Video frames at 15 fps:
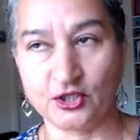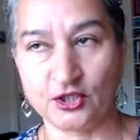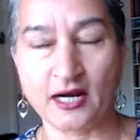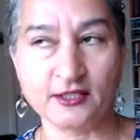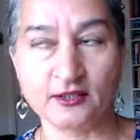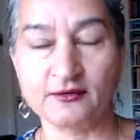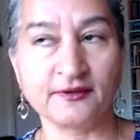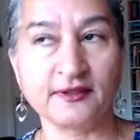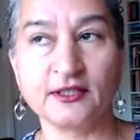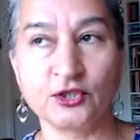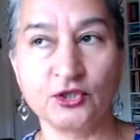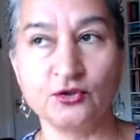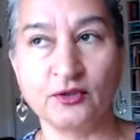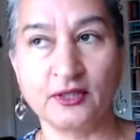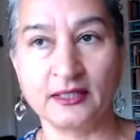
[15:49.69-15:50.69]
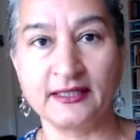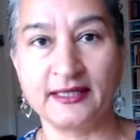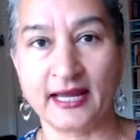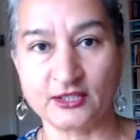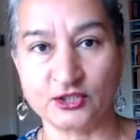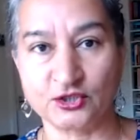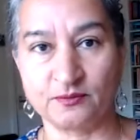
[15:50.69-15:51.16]
I don't think you can
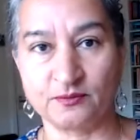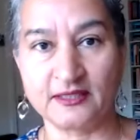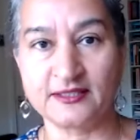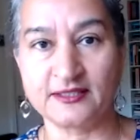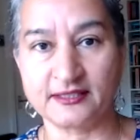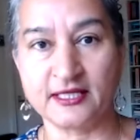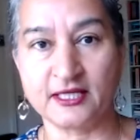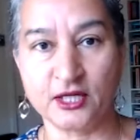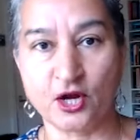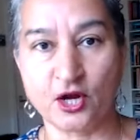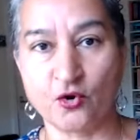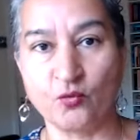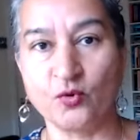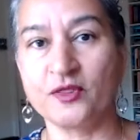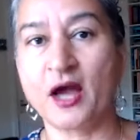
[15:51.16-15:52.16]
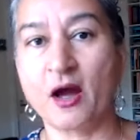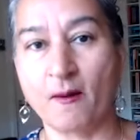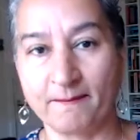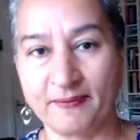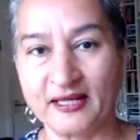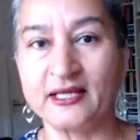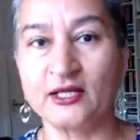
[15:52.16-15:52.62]
get to be a CEO
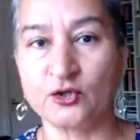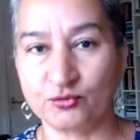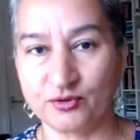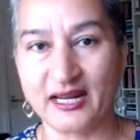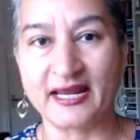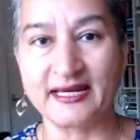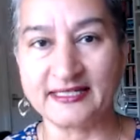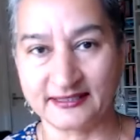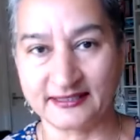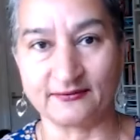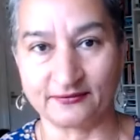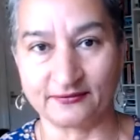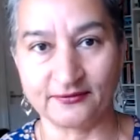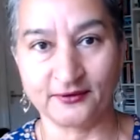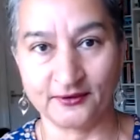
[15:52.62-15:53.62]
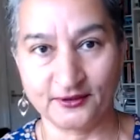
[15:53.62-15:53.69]
without being creative